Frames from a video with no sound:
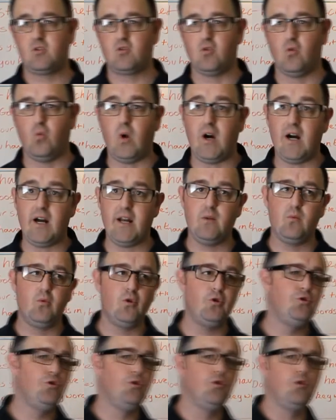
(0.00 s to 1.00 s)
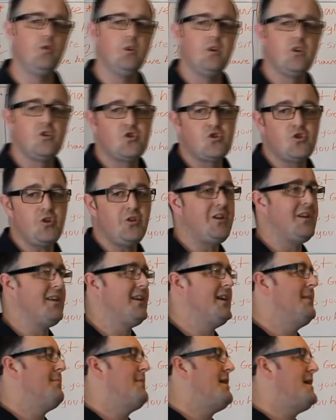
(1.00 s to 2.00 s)
So why would you
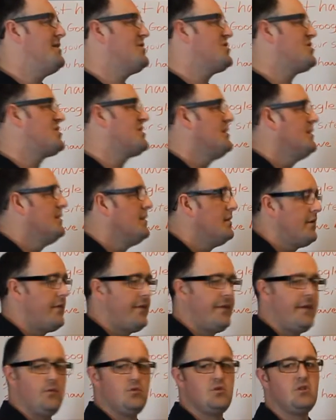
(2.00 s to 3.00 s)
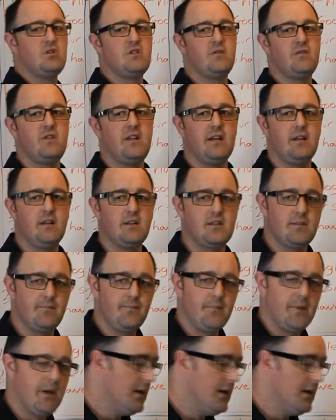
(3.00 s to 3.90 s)
suddenly amass thousands of links.